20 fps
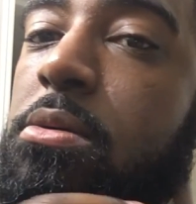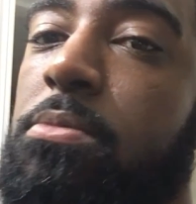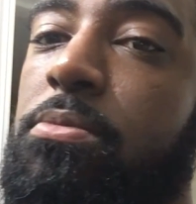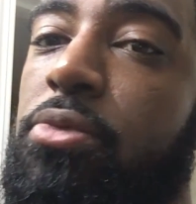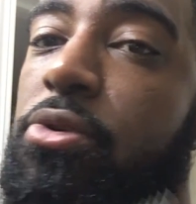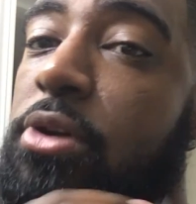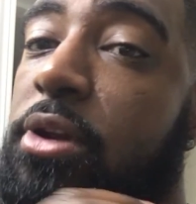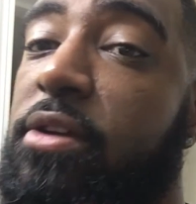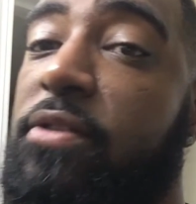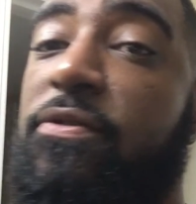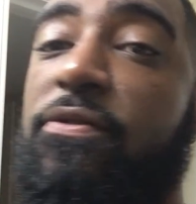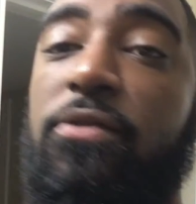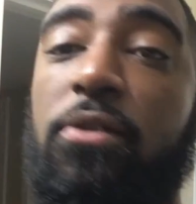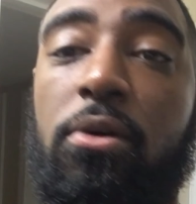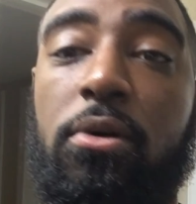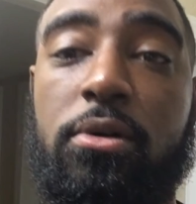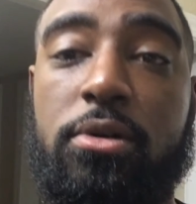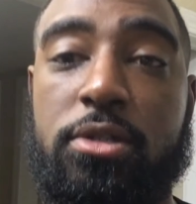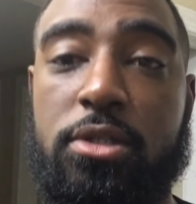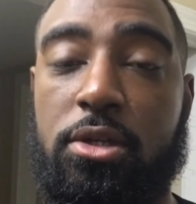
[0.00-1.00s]
pretty
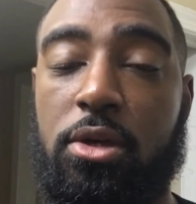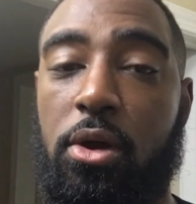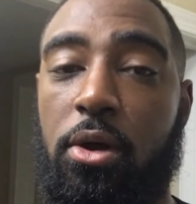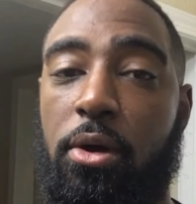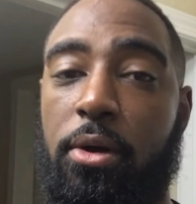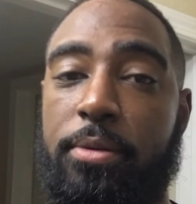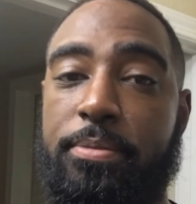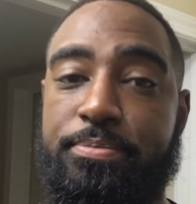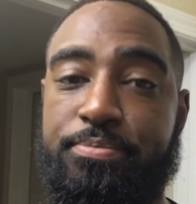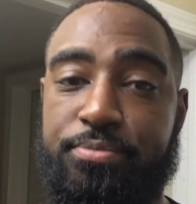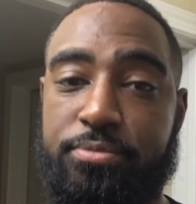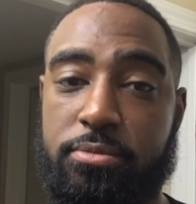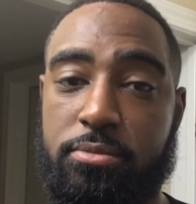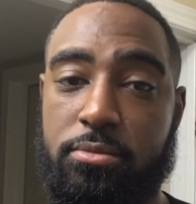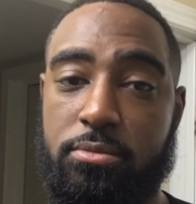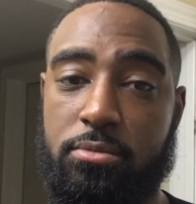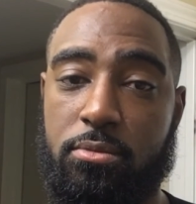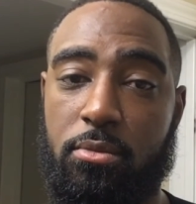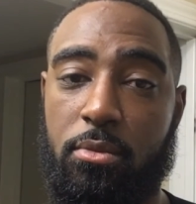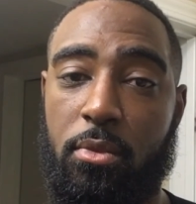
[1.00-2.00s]
full. So
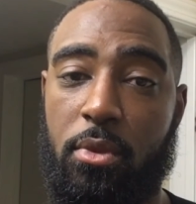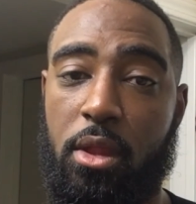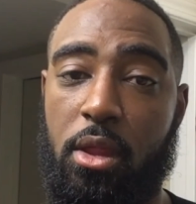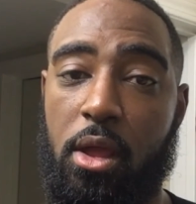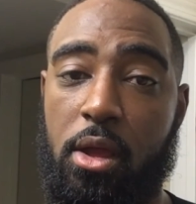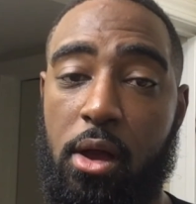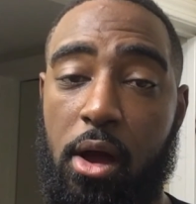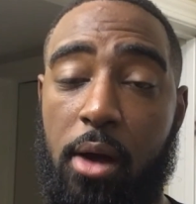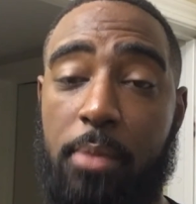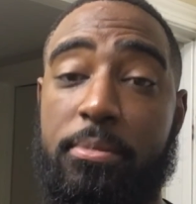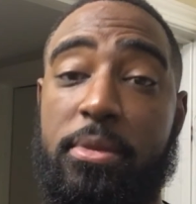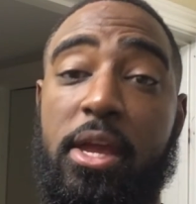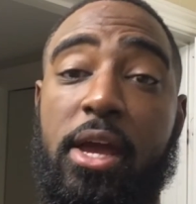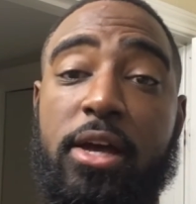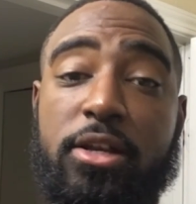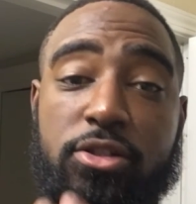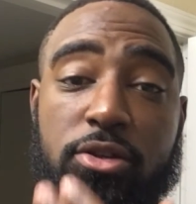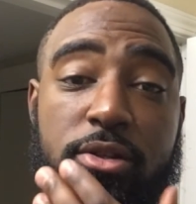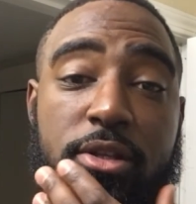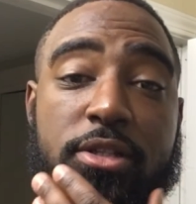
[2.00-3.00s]

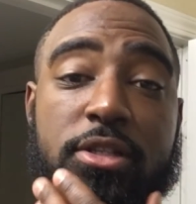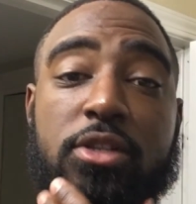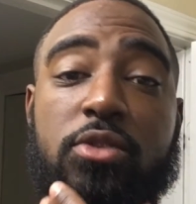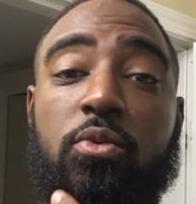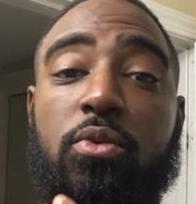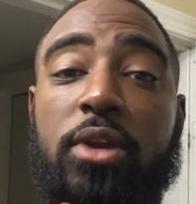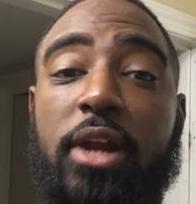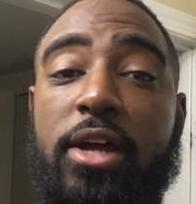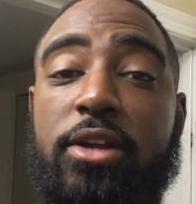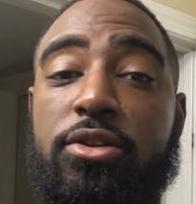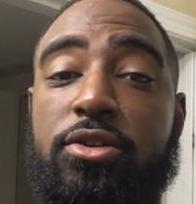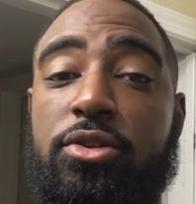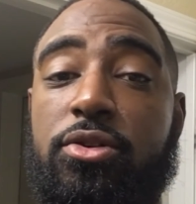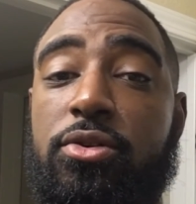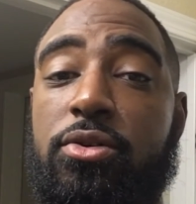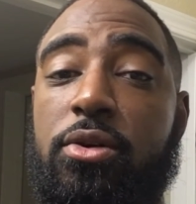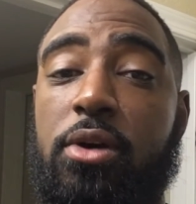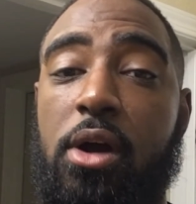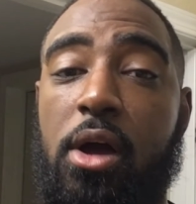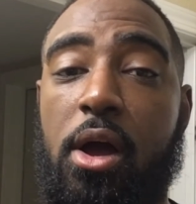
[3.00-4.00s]
yeah, so this is what I
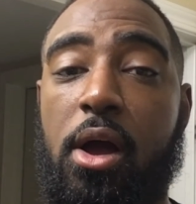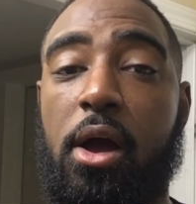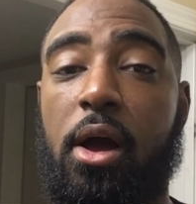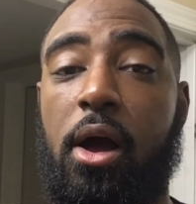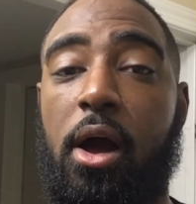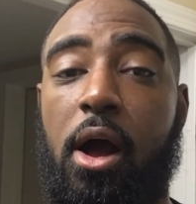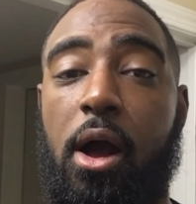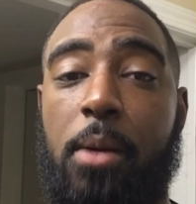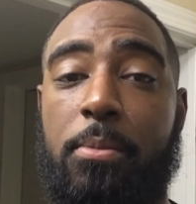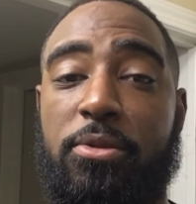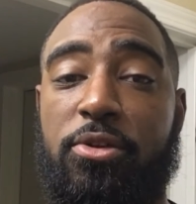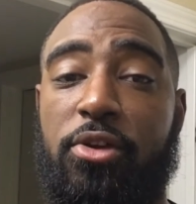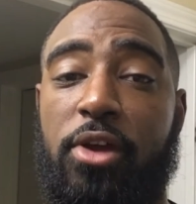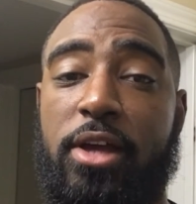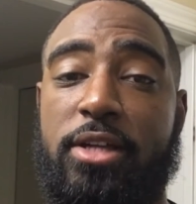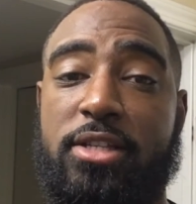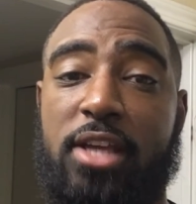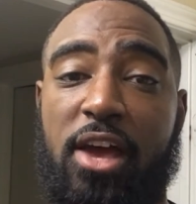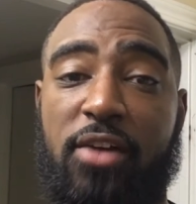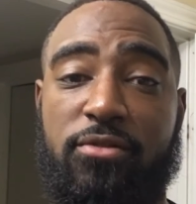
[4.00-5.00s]
do. If you
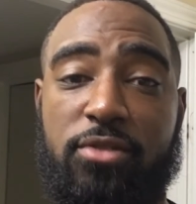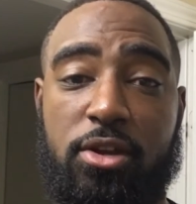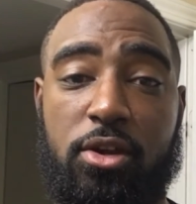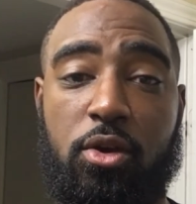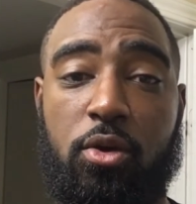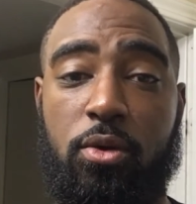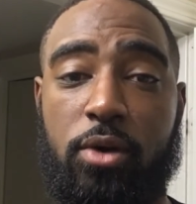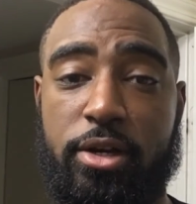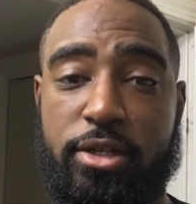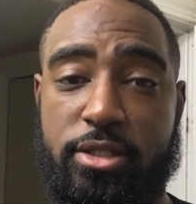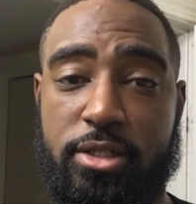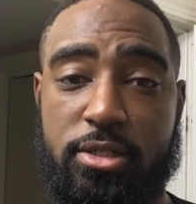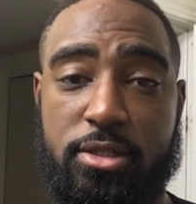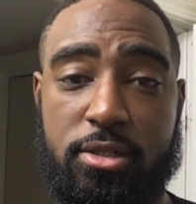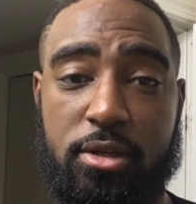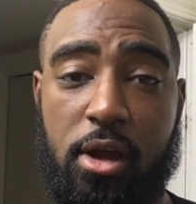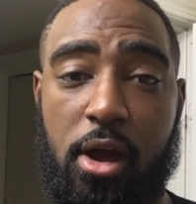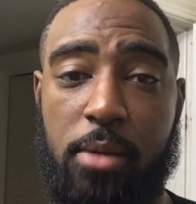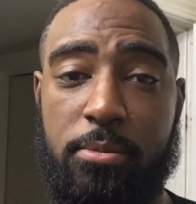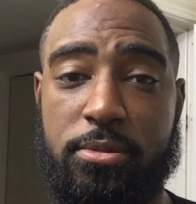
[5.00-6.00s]
guys have any questions,
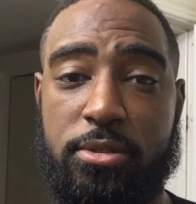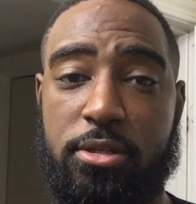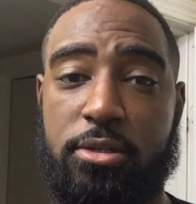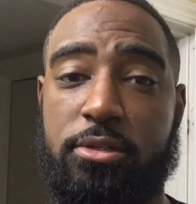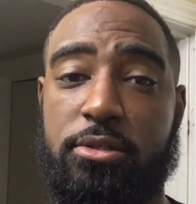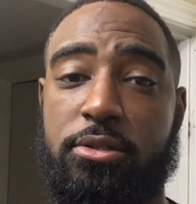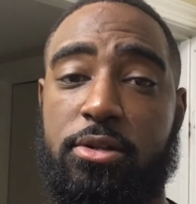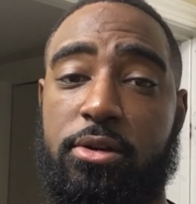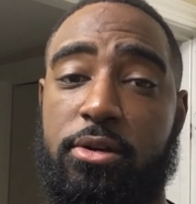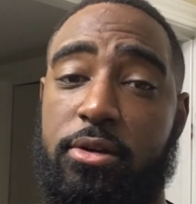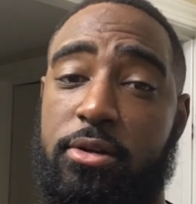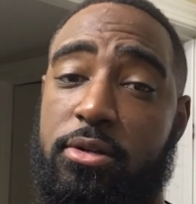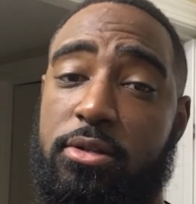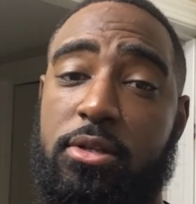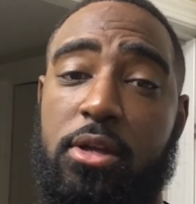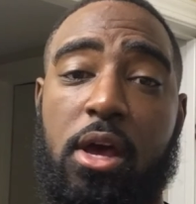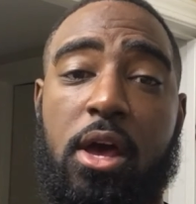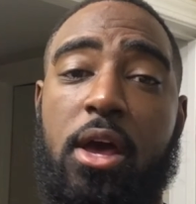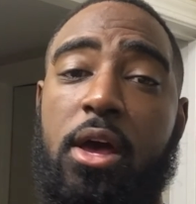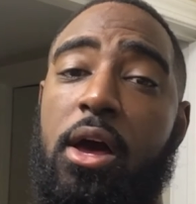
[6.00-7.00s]
comments, concerns,
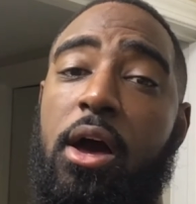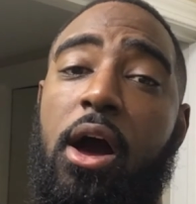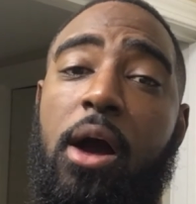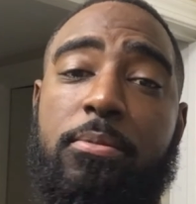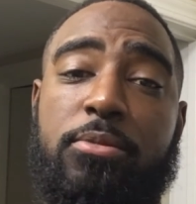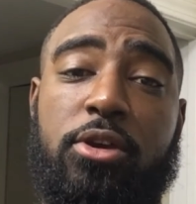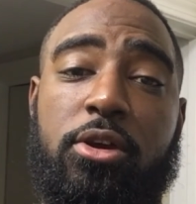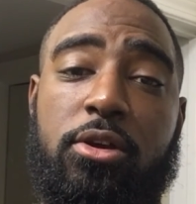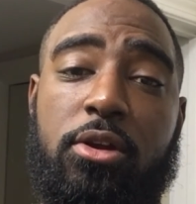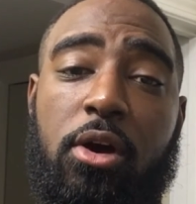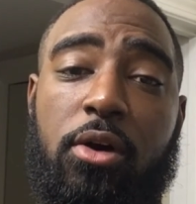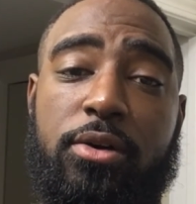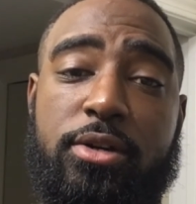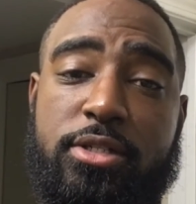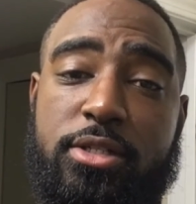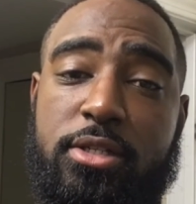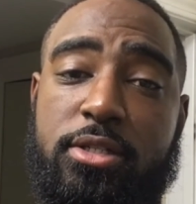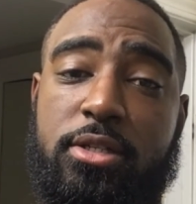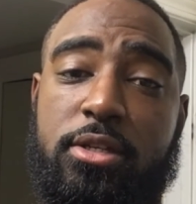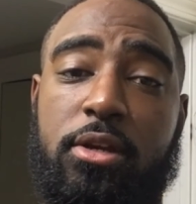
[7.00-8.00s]
you can always
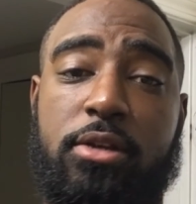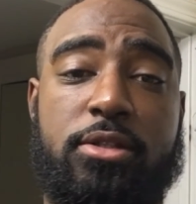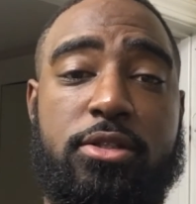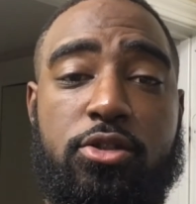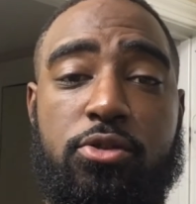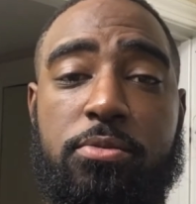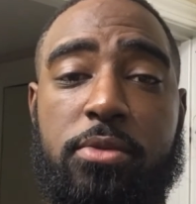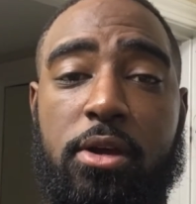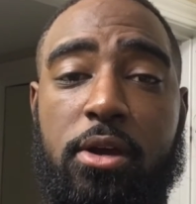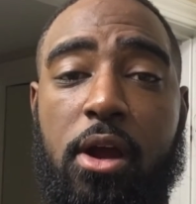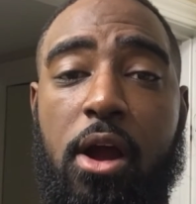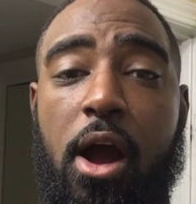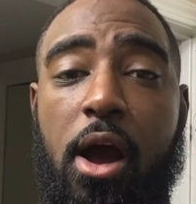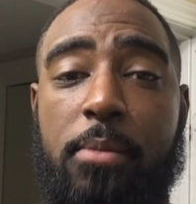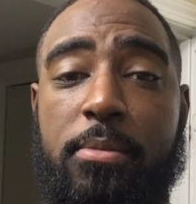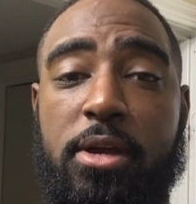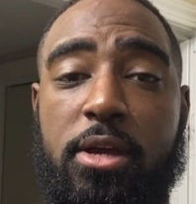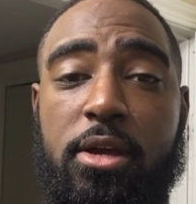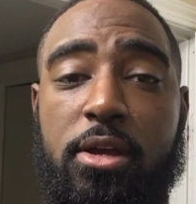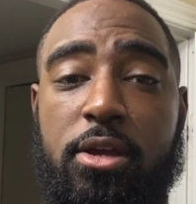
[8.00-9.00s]
just shoot me a
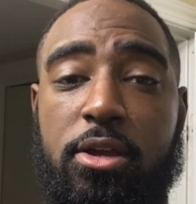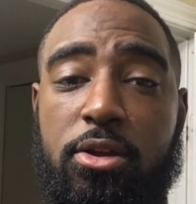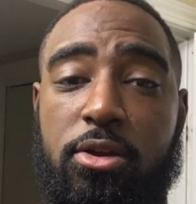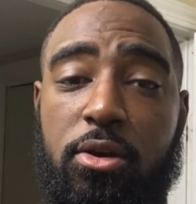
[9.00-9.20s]
comment.